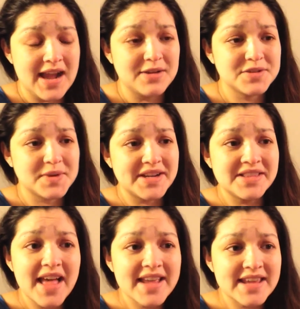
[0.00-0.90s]
I was
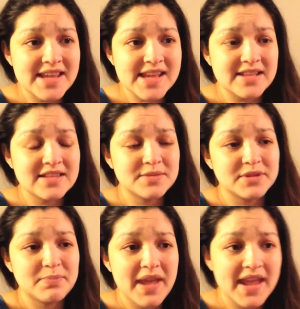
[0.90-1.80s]
wearing leggings
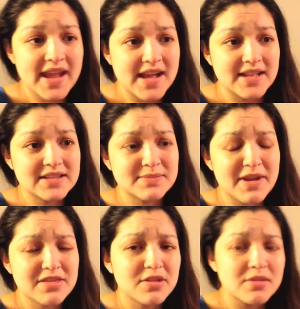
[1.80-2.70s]
with pants,
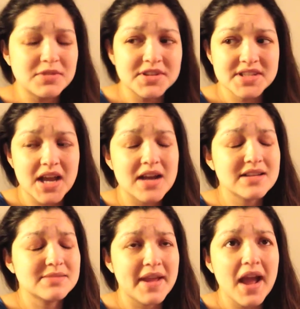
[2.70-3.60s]
my thermal
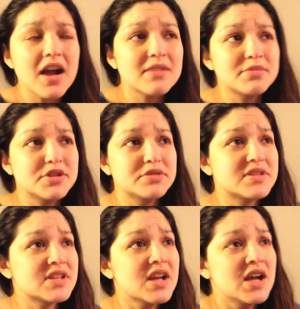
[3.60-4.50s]
socks, my Ugg
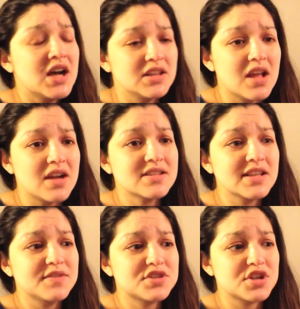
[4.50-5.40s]
boots, a long
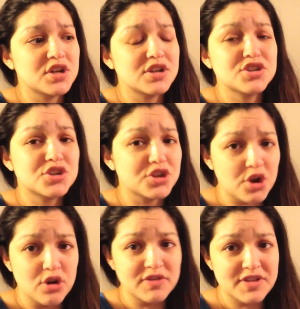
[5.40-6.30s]
sleeve shirt, a shirt
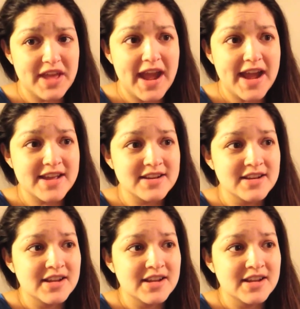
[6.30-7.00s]
over that,